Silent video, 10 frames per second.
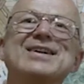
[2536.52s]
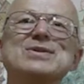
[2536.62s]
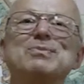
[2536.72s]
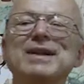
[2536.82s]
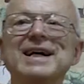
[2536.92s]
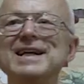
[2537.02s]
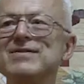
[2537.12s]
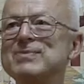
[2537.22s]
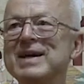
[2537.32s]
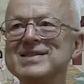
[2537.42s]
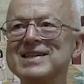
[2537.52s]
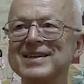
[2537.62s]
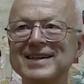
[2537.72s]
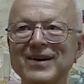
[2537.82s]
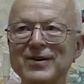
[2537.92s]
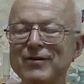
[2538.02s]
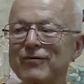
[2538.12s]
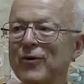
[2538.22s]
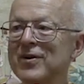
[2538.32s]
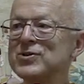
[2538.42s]
There's plenty of space out there in the
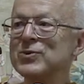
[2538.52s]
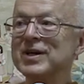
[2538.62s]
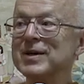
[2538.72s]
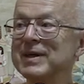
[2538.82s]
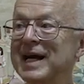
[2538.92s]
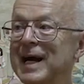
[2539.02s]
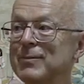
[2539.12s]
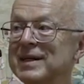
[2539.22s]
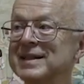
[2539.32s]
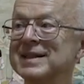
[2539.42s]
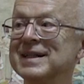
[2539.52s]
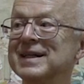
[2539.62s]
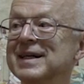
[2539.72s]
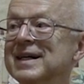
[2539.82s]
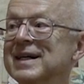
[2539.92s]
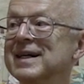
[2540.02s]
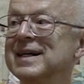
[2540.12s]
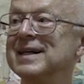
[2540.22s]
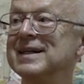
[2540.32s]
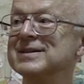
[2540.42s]
forest, where you can be happy.
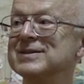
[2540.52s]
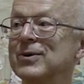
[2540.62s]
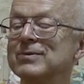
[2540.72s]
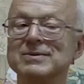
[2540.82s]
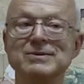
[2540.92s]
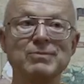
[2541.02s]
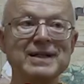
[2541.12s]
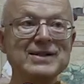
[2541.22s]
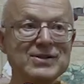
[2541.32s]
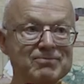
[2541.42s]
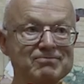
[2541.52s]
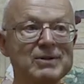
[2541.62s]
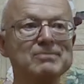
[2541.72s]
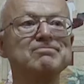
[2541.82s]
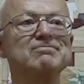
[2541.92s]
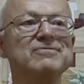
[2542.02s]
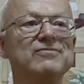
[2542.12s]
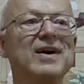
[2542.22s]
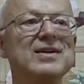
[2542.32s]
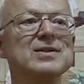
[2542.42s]
And so please
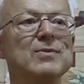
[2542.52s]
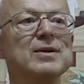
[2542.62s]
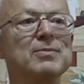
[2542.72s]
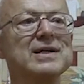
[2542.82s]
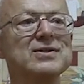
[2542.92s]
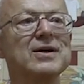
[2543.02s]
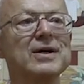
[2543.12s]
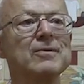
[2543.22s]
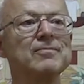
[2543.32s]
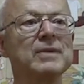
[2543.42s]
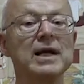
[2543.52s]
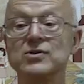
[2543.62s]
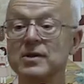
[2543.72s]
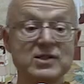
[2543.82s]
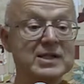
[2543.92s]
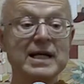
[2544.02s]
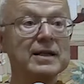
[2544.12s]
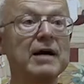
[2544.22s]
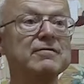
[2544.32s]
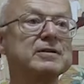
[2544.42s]
find some other place to go. And so the snake
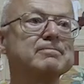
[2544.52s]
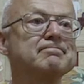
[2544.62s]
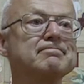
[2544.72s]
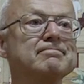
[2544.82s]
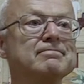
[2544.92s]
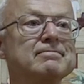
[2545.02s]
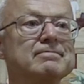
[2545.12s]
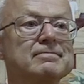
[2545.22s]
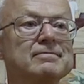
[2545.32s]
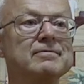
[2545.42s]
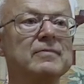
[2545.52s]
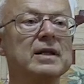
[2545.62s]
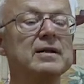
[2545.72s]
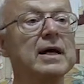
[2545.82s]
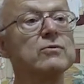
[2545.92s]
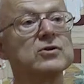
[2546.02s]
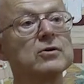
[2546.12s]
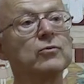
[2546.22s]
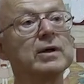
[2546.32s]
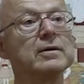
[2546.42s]
left. Now that was
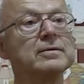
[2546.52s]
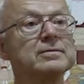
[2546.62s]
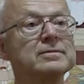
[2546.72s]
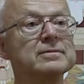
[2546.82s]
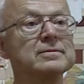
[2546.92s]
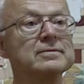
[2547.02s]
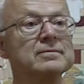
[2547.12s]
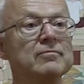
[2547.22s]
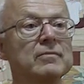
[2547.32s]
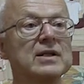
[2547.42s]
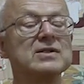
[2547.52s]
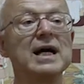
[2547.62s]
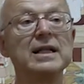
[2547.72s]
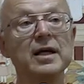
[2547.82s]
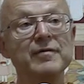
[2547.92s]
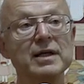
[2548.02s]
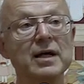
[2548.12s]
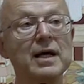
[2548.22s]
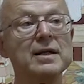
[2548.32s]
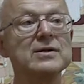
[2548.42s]
goodwill. It's not loving
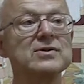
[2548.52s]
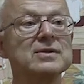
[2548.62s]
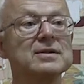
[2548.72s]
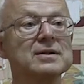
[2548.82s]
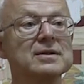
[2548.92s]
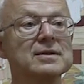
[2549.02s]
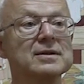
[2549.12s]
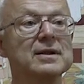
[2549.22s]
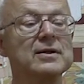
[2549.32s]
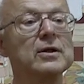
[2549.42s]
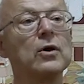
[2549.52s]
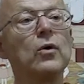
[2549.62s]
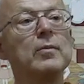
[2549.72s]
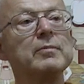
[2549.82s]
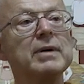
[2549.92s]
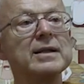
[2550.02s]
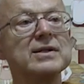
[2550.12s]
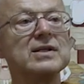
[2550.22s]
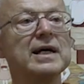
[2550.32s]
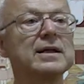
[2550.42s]
kindness. You don't go up and pet the
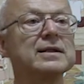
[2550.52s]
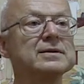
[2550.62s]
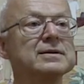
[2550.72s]
snake.